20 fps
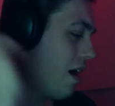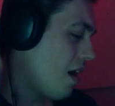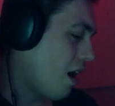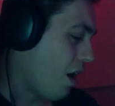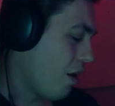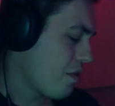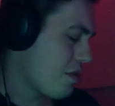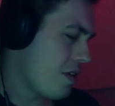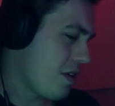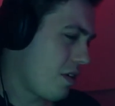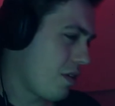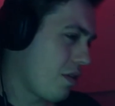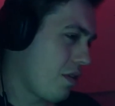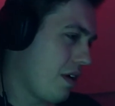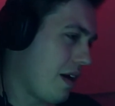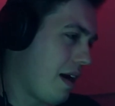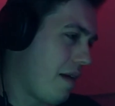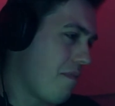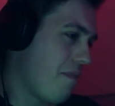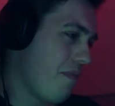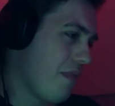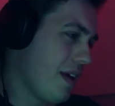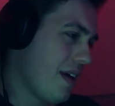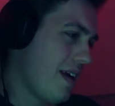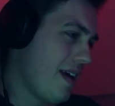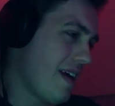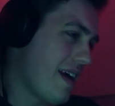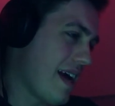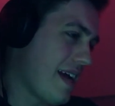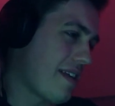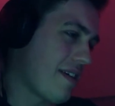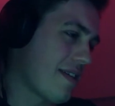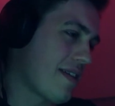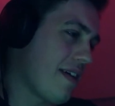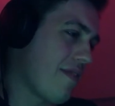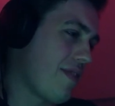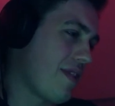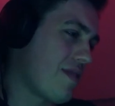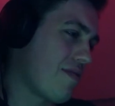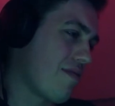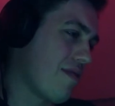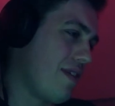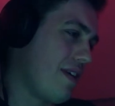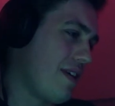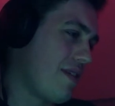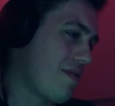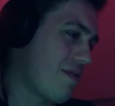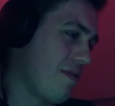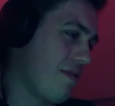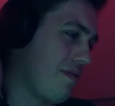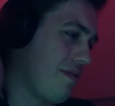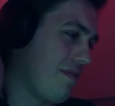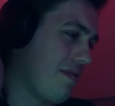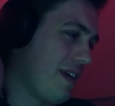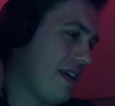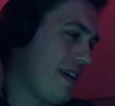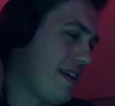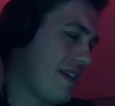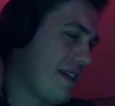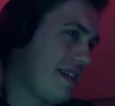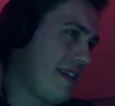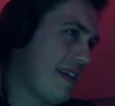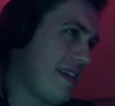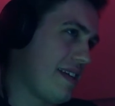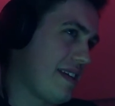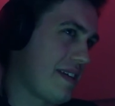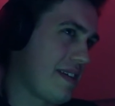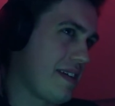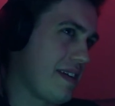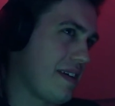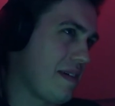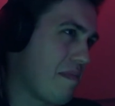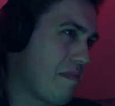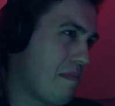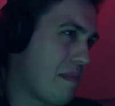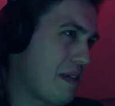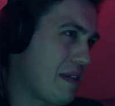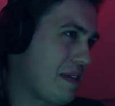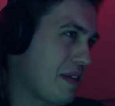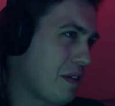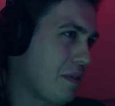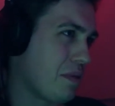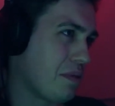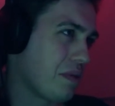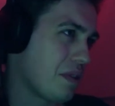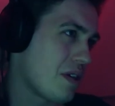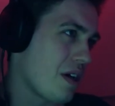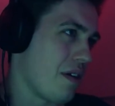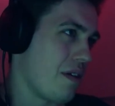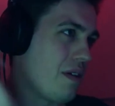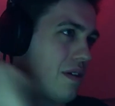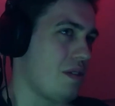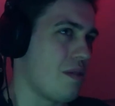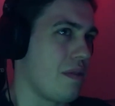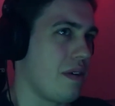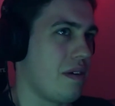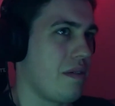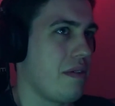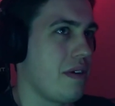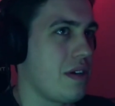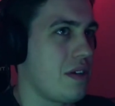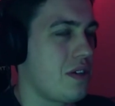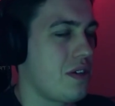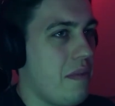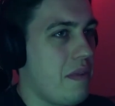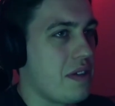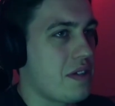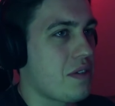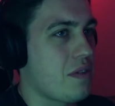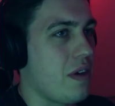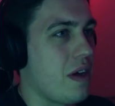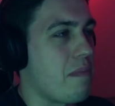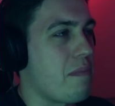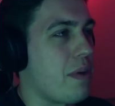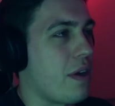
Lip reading: I also thought, it does have this really sort of sinister, mystical tone to it, which is great.